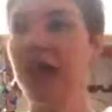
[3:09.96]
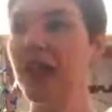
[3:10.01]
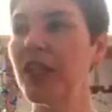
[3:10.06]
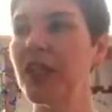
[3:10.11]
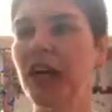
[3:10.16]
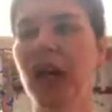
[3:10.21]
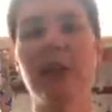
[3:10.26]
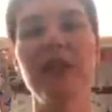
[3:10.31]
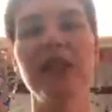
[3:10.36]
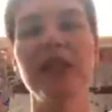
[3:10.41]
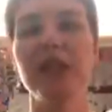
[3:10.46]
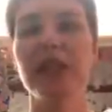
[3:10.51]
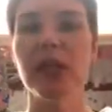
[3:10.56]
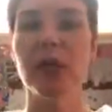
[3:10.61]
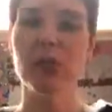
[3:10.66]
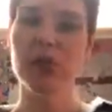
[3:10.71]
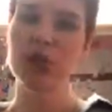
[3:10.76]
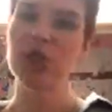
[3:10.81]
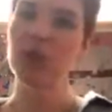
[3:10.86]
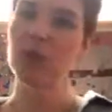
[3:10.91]
he came in and he
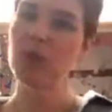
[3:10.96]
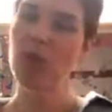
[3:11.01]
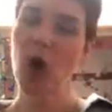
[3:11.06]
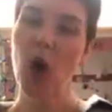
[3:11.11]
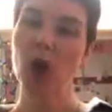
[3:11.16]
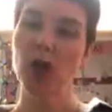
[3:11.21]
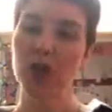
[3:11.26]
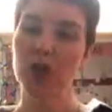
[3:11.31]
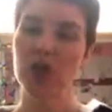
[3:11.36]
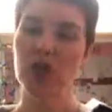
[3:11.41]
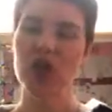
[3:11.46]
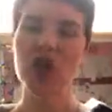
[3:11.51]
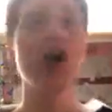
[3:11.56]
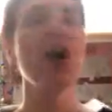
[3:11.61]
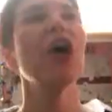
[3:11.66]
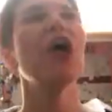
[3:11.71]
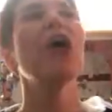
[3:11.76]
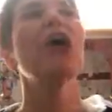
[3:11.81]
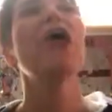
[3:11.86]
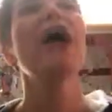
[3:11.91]
was holding this
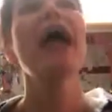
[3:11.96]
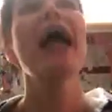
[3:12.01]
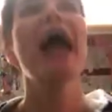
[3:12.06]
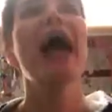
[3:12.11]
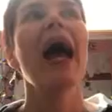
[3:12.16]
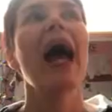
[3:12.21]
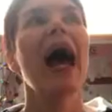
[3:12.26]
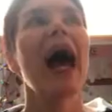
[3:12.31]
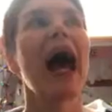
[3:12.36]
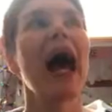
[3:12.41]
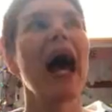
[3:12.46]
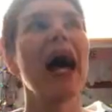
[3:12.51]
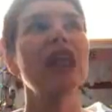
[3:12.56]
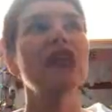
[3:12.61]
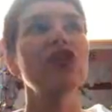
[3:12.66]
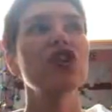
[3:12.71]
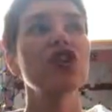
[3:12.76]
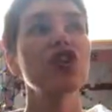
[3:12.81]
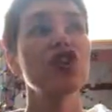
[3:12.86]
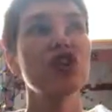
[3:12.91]
girl.
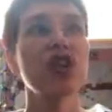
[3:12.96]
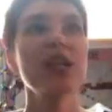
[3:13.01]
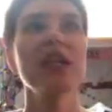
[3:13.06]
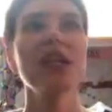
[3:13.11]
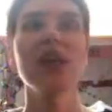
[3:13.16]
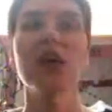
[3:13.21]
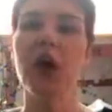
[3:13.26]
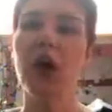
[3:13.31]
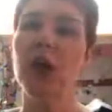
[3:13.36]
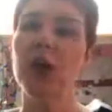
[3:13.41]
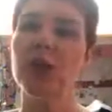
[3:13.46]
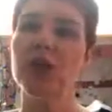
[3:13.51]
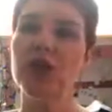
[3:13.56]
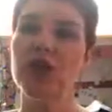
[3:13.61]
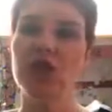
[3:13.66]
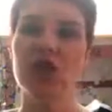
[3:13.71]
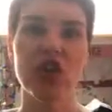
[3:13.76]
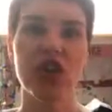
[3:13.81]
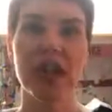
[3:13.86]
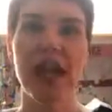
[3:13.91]
And she goes
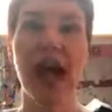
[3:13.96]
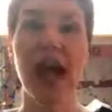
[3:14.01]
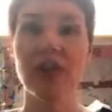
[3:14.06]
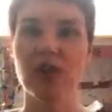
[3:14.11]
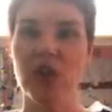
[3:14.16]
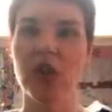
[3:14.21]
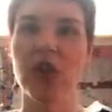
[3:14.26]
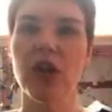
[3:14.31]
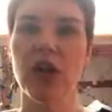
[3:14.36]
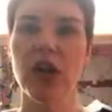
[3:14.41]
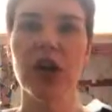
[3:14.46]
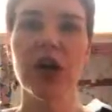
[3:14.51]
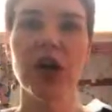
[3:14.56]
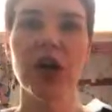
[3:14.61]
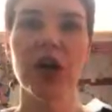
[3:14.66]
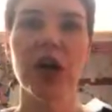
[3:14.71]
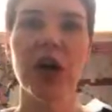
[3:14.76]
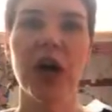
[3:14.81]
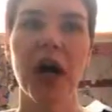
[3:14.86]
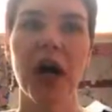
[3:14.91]
and she has a
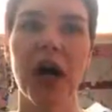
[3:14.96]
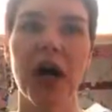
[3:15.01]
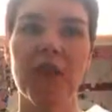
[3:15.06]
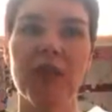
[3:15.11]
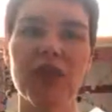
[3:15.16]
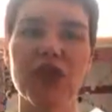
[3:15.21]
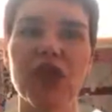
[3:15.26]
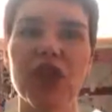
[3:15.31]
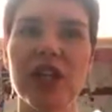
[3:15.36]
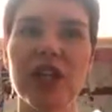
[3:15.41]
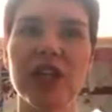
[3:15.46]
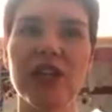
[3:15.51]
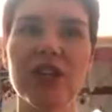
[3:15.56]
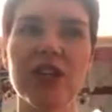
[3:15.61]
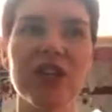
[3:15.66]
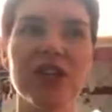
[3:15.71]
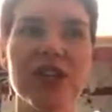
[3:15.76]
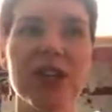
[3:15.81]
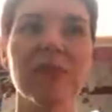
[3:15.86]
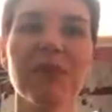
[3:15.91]
look, and she,
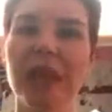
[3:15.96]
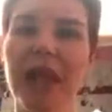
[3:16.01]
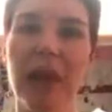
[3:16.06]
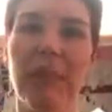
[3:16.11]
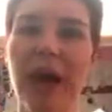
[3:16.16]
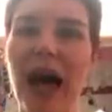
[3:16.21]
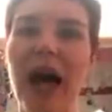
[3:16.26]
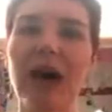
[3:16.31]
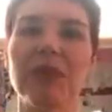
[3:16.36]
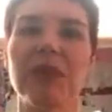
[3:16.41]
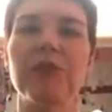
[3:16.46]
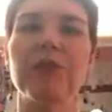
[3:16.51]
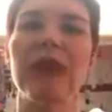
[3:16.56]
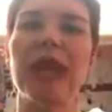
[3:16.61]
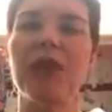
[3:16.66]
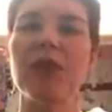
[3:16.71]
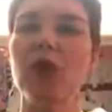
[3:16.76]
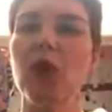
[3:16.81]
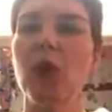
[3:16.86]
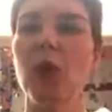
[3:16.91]
just something about it
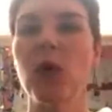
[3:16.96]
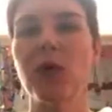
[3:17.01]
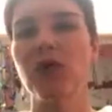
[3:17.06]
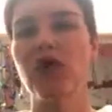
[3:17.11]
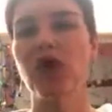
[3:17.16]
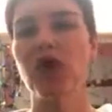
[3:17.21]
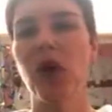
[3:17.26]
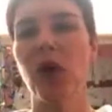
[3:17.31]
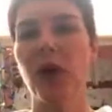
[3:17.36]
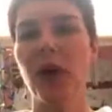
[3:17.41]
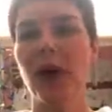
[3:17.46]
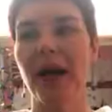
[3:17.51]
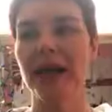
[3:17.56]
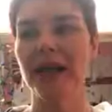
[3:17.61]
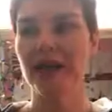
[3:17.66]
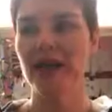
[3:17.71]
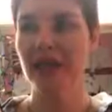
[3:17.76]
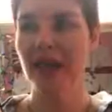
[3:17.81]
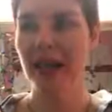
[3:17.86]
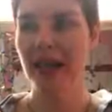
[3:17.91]
makes her want to go
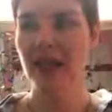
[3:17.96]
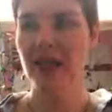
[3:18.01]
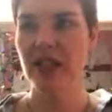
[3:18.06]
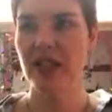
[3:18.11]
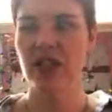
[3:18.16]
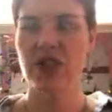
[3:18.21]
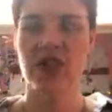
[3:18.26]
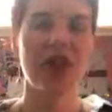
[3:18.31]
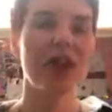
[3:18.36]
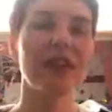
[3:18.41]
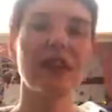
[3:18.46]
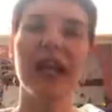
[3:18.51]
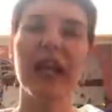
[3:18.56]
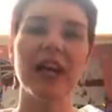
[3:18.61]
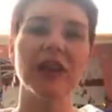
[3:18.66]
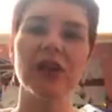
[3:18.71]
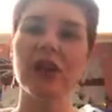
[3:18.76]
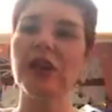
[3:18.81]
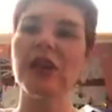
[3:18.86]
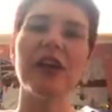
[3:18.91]
and see this girl. And they're
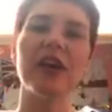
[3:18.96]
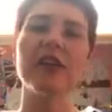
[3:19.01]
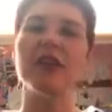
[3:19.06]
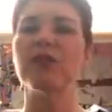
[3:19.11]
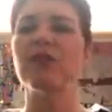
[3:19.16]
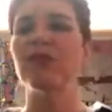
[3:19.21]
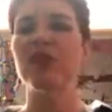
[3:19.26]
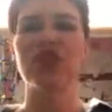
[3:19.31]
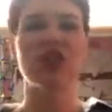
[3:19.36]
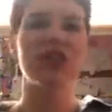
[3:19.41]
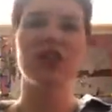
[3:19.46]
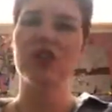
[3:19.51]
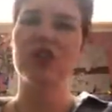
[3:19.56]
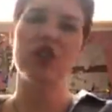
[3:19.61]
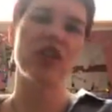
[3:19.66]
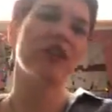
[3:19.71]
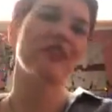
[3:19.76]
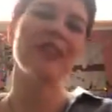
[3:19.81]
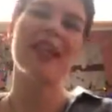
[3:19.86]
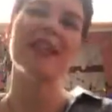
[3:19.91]
like, no,
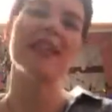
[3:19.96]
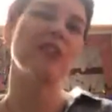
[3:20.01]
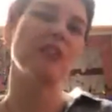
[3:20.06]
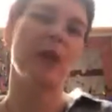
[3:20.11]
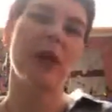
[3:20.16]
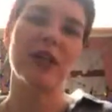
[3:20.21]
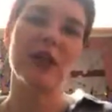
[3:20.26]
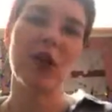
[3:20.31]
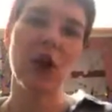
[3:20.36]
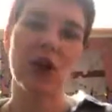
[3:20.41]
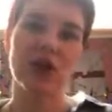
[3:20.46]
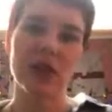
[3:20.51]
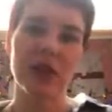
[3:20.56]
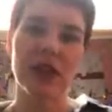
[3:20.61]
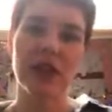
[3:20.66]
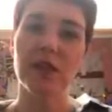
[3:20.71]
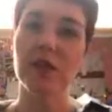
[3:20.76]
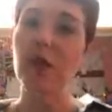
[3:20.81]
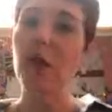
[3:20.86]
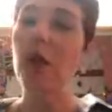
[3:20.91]
she's dead anyway, you can't do
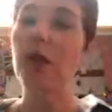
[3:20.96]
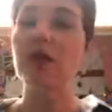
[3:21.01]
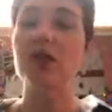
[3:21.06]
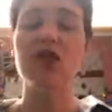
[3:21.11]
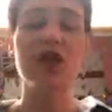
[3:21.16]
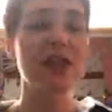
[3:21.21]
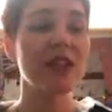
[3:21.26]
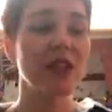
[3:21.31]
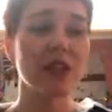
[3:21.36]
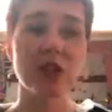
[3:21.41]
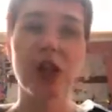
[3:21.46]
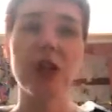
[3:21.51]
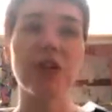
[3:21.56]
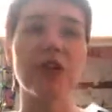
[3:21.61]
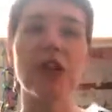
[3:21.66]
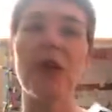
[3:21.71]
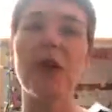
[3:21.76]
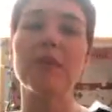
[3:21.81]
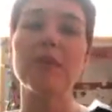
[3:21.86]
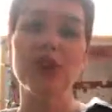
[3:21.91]
anything for her. And she's like, no,
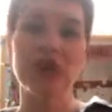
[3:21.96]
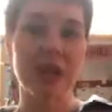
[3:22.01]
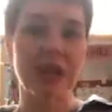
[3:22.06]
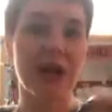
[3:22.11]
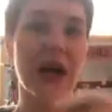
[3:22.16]
I'm